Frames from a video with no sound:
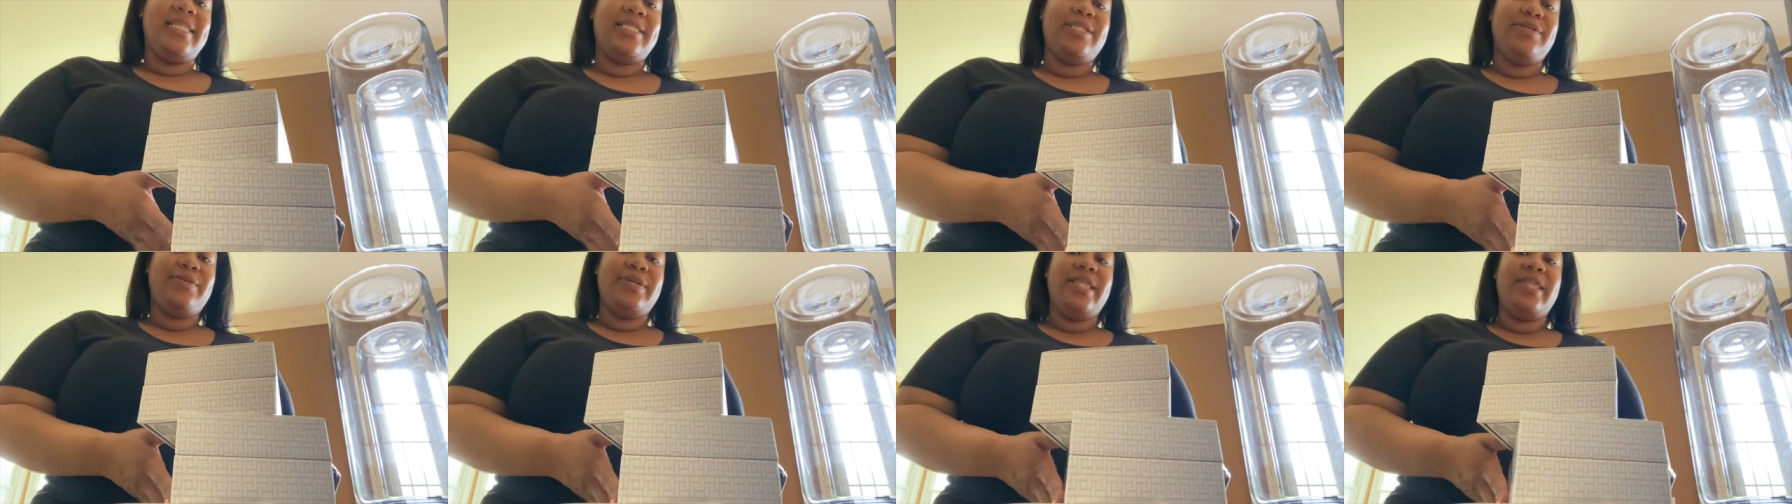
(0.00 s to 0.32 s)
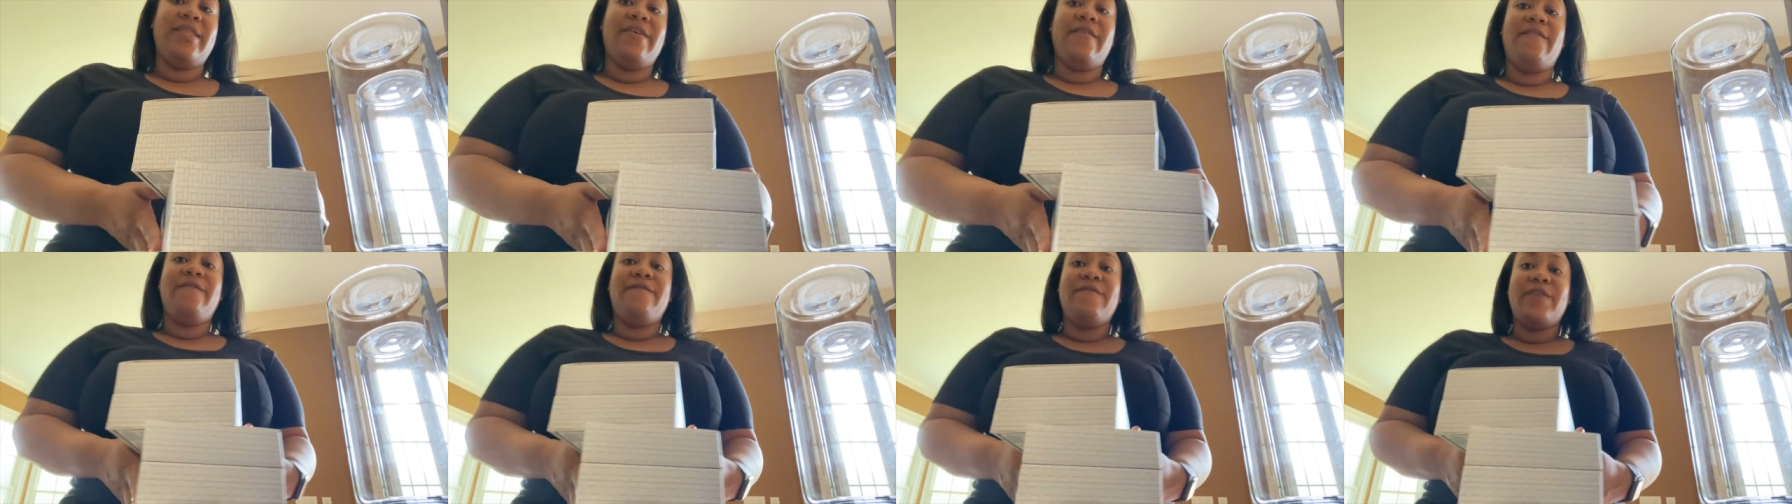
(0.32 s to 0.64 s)
So in
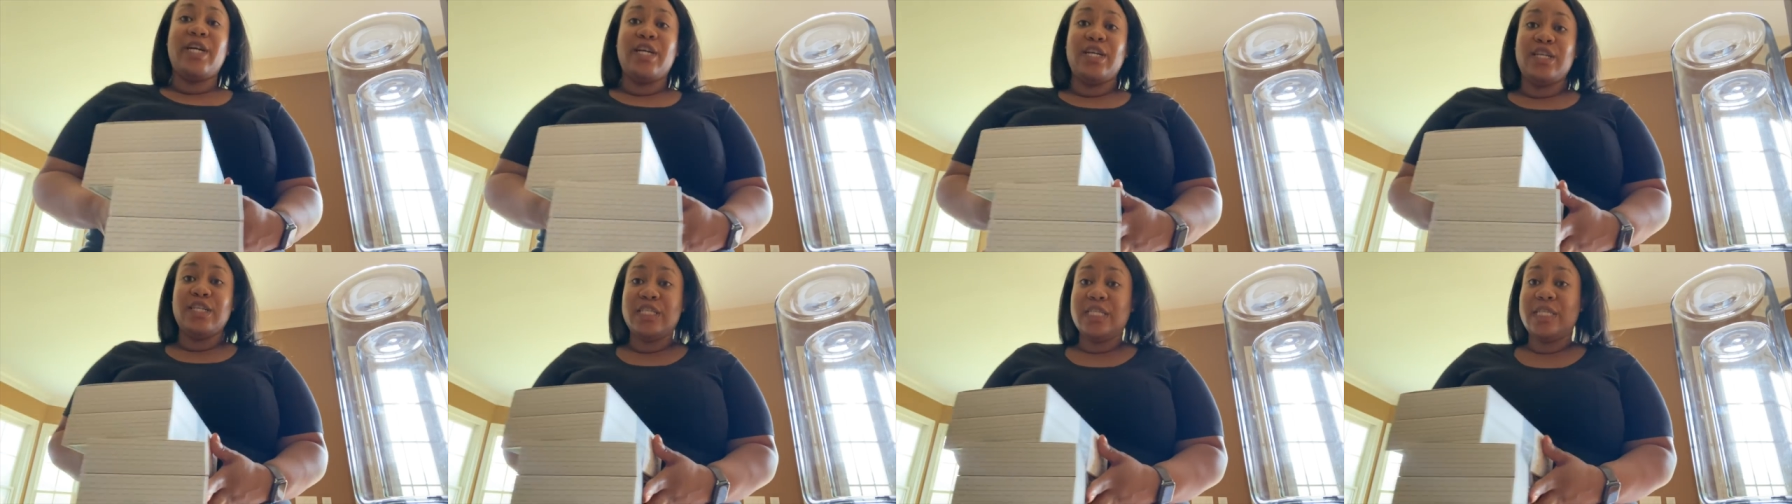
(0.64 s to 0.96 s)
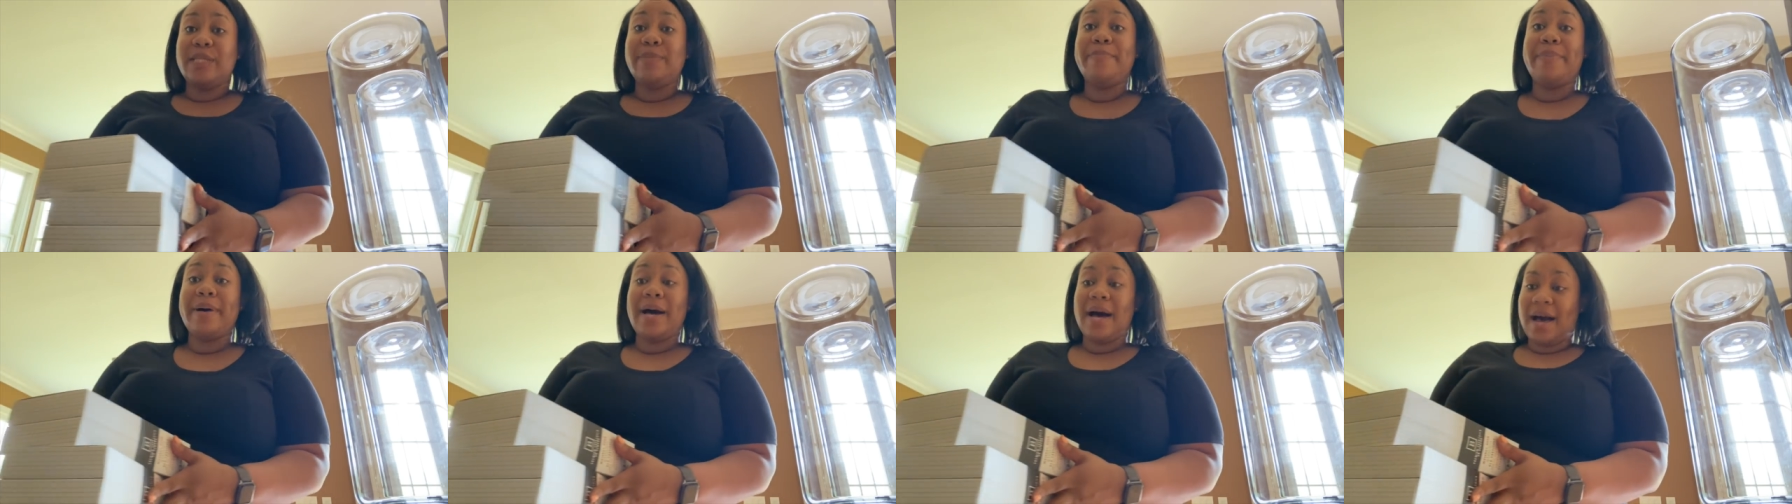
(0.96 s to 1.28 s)
the
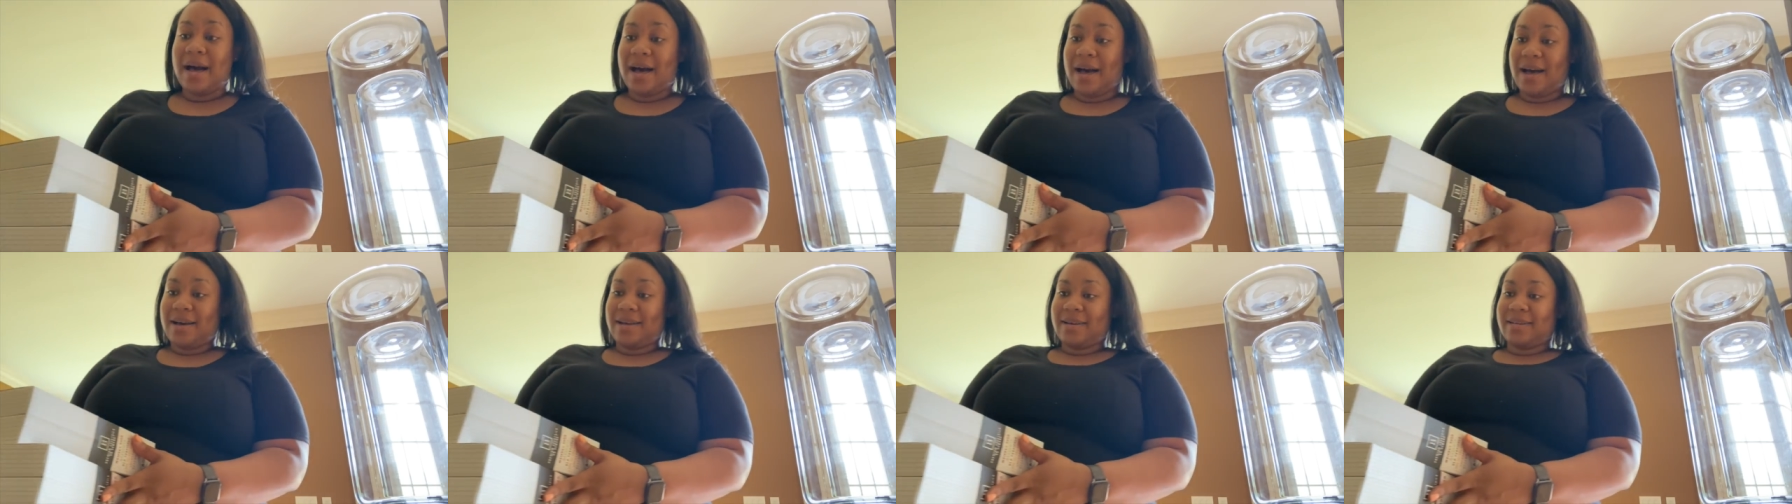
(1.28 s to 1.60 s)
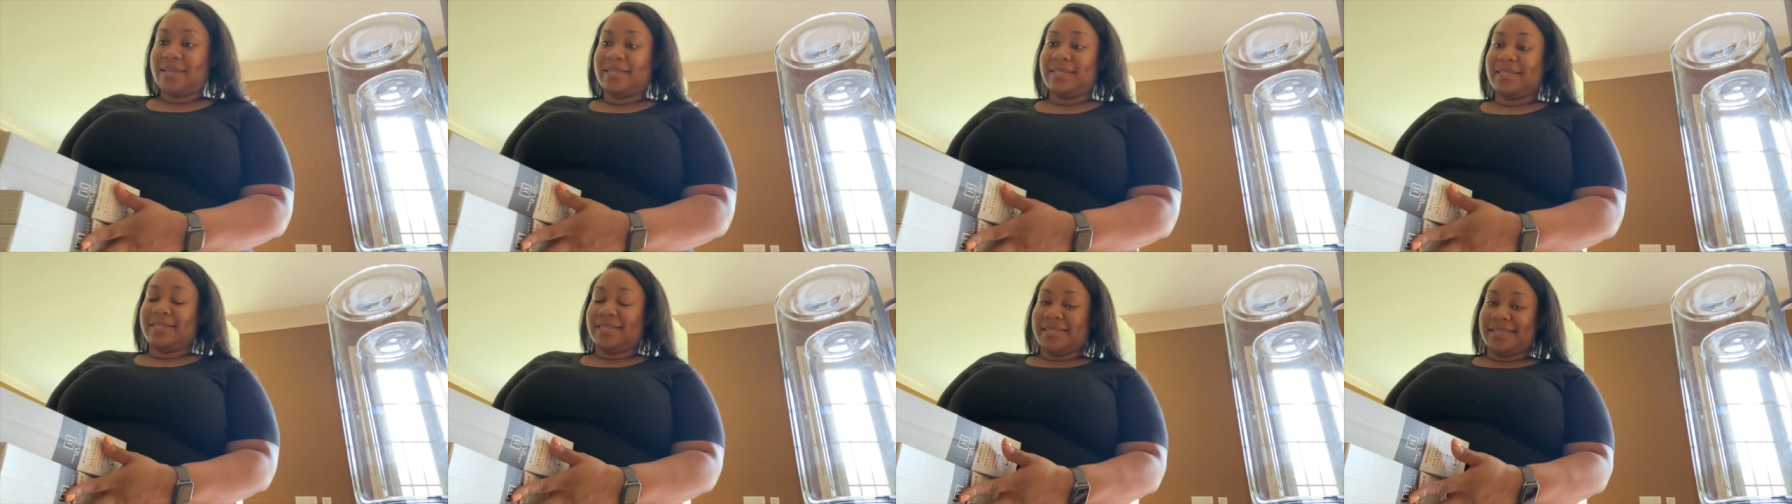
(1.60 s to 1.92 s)
first
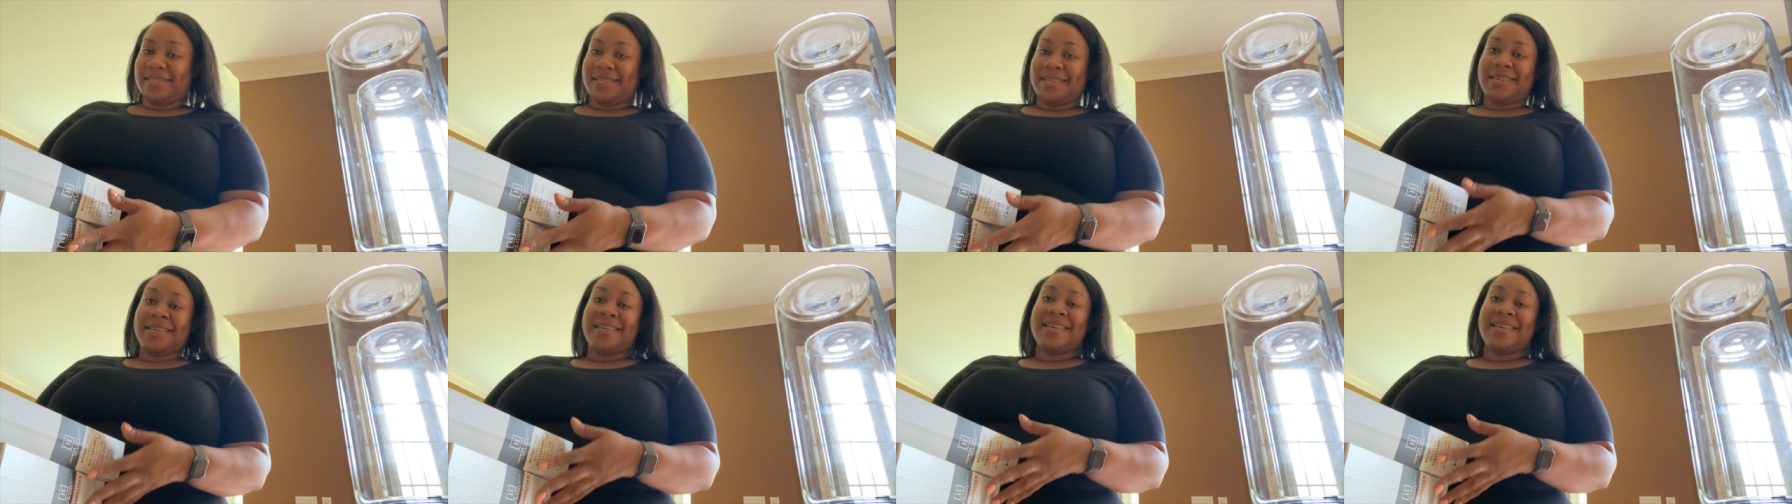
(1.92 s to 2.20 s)
box,